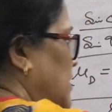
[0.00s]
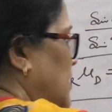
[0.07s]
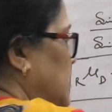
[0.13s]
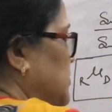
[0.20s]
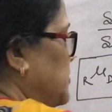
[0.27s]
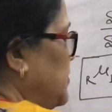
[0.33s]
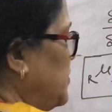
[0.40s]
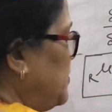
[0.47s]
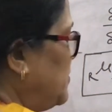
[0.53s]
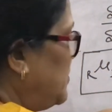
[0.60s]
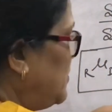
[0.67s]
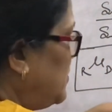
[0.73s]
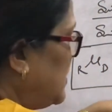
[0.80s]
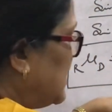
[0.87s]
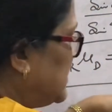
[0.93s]
So you
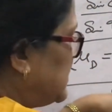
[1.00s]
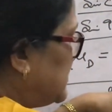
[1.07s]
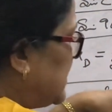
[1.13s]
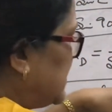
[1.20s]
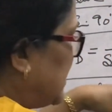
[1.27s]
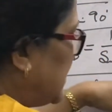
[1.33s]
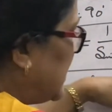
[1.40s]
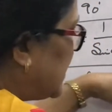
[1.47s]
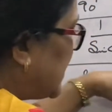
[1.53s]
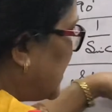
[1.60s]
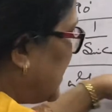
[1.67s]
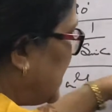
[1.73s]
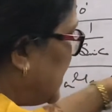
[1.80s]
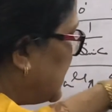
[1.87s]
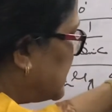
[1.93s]
know, incident
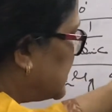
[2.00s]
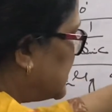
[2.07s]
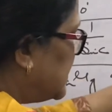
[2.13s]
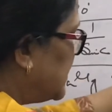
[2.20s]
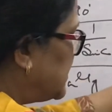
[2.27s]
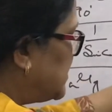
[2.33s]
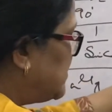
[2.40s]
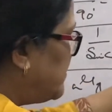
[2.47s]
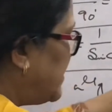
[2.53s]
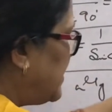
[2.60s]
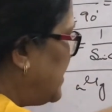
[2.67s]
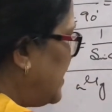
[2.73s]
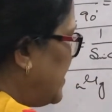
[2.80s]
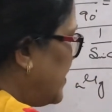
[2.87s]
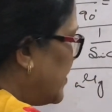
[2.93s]
ray is this one,